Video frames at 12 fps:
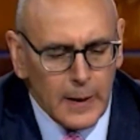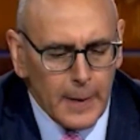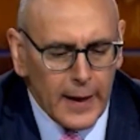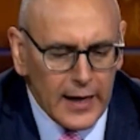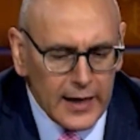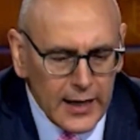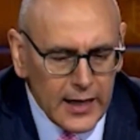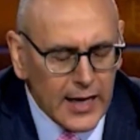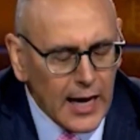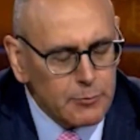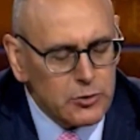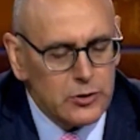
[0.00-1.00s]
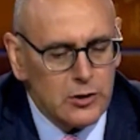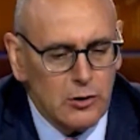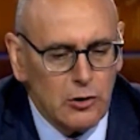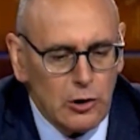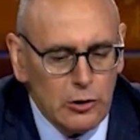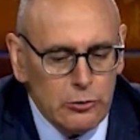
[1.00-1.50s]
And he came to the
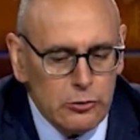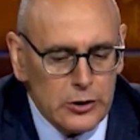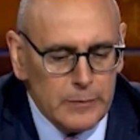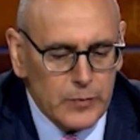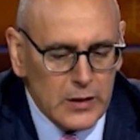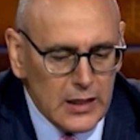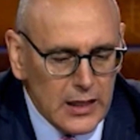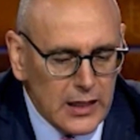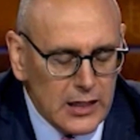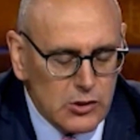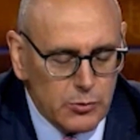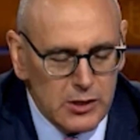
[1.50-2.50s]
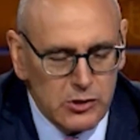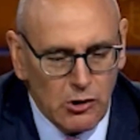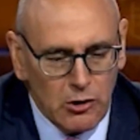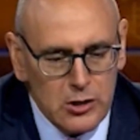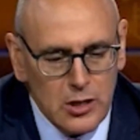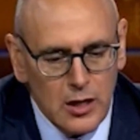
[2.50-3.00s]
conclusion in his
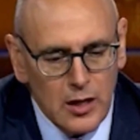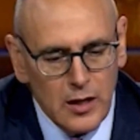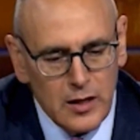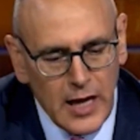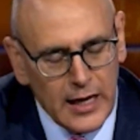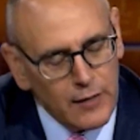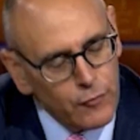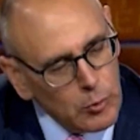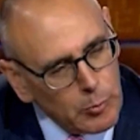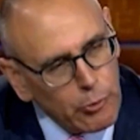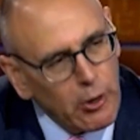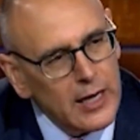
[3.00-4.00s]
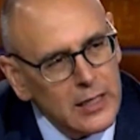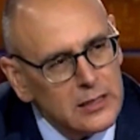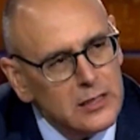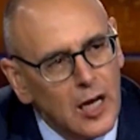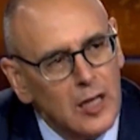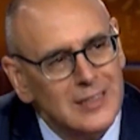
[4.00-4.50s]
research that if you pray
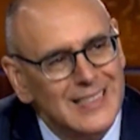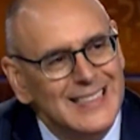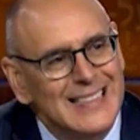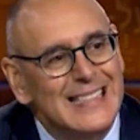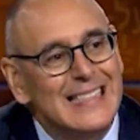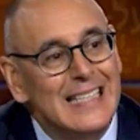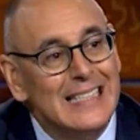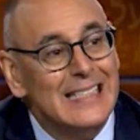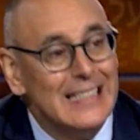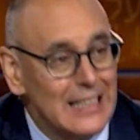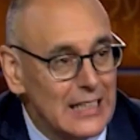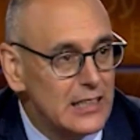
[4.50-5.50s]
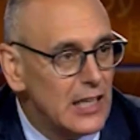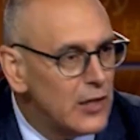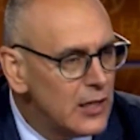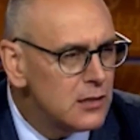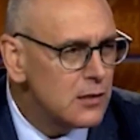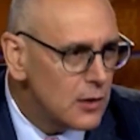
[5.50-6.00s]
in tongues consistently, now
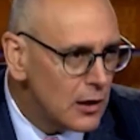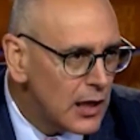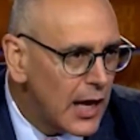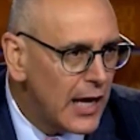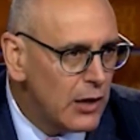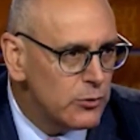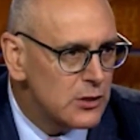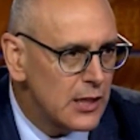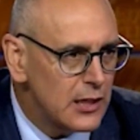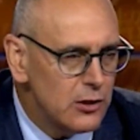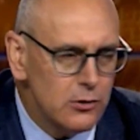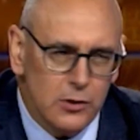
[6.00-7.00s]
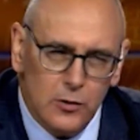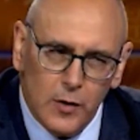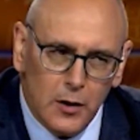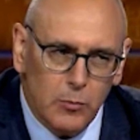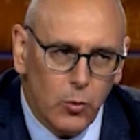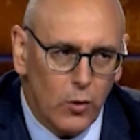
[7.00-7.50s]
the language that he used is
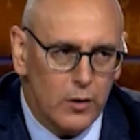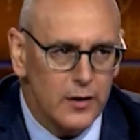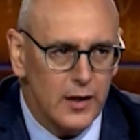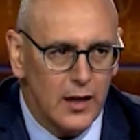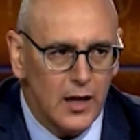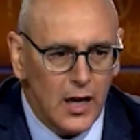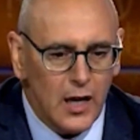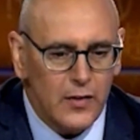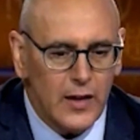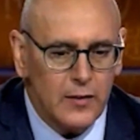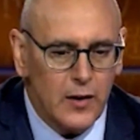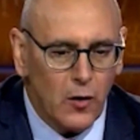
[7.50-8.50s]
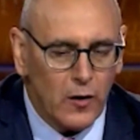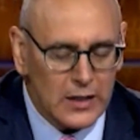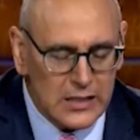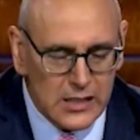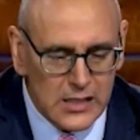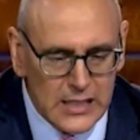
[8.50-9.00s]
very important, that there are
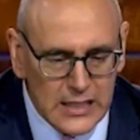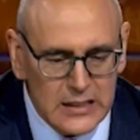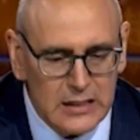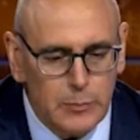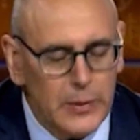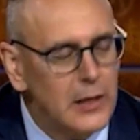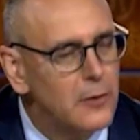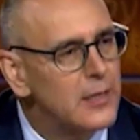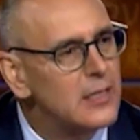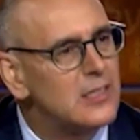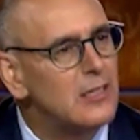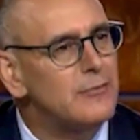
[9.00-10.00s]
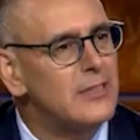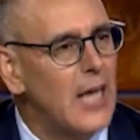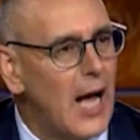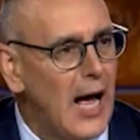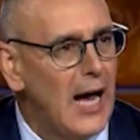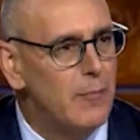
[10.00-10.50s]
extended periods of
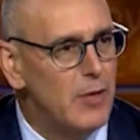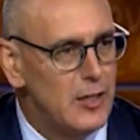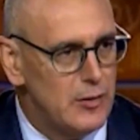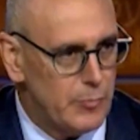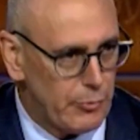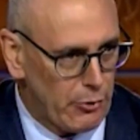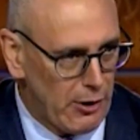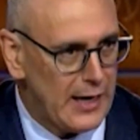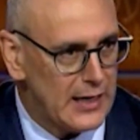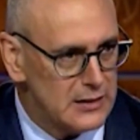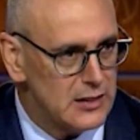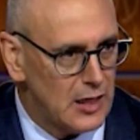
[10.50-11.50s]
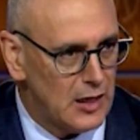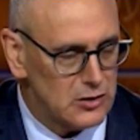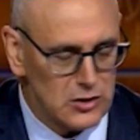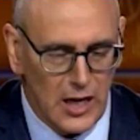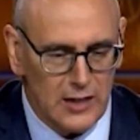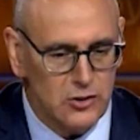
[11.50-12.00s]
time in praying in
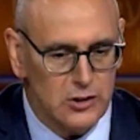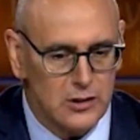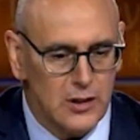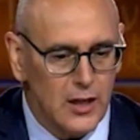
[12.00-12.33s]
tongues, not just